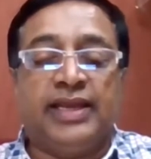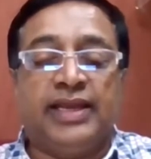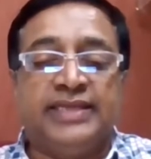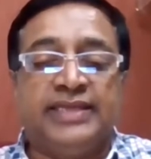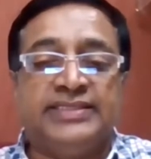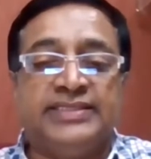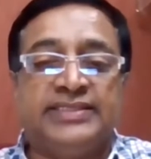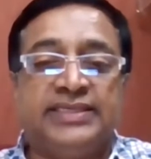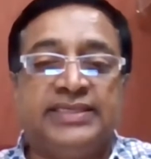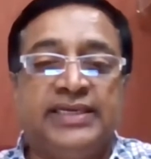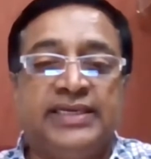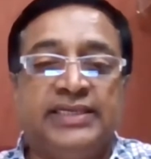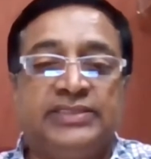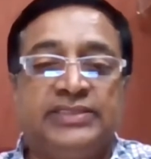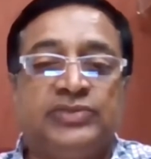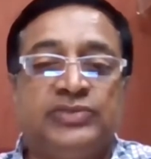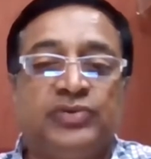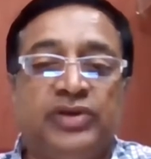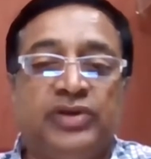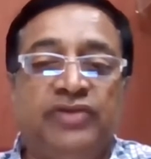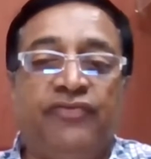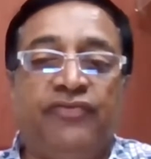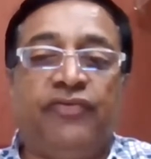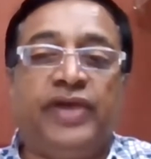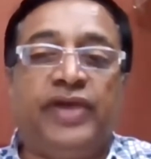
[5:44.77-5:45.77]
can say it's
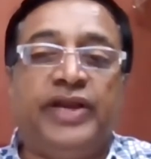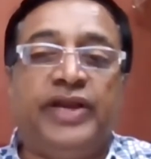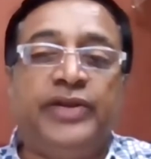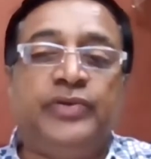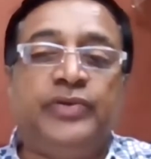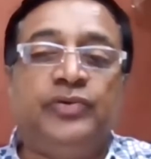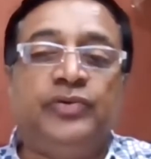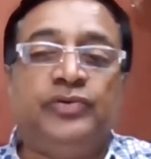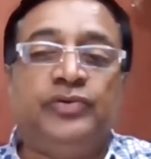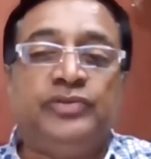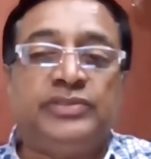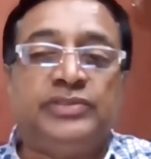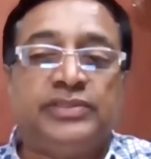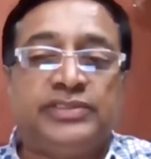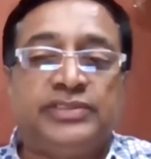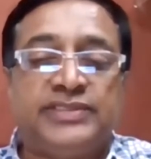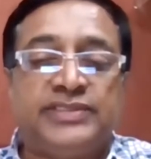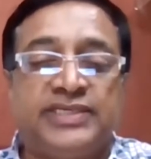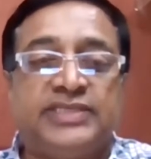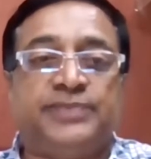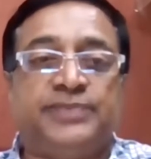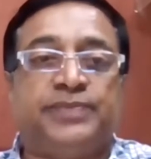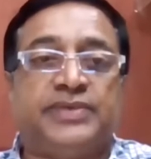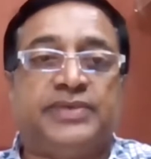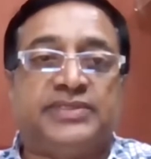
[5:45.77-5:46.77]
only 5 to
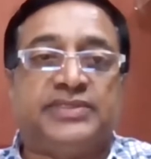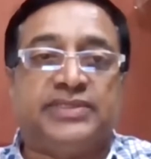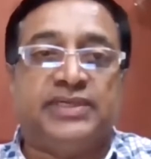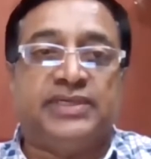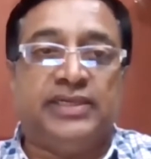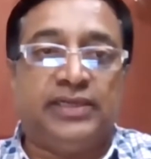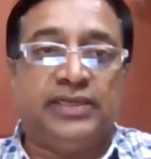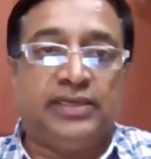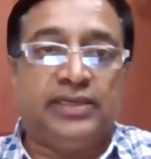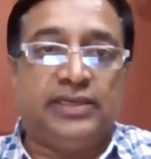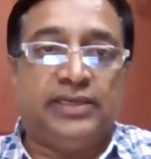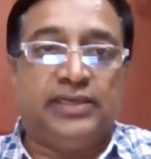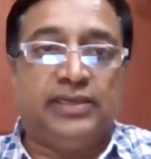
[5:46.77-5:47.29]
6%,